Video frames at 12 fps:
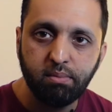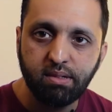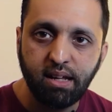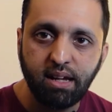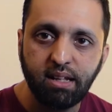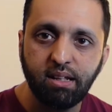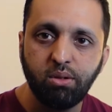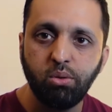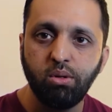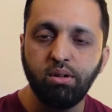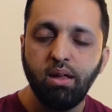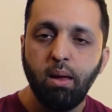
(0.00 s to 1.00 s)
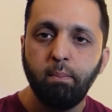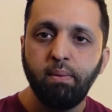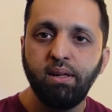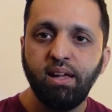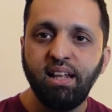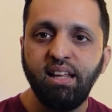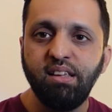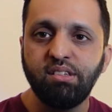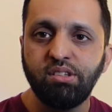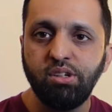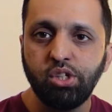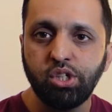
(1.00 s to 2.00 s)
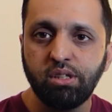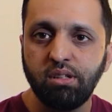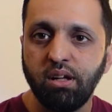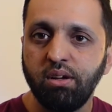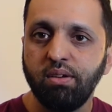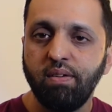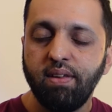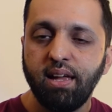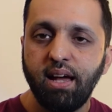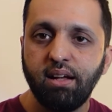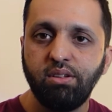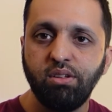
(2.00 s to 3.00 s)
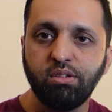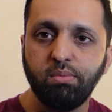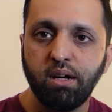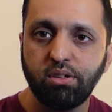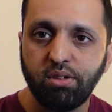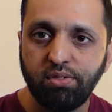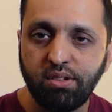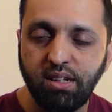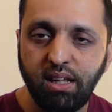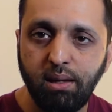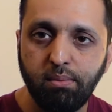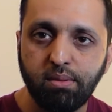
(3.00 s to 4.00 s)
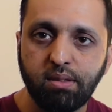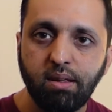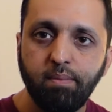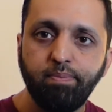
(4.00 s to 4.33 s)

technical, but at least you should know how to use Microsoft Teams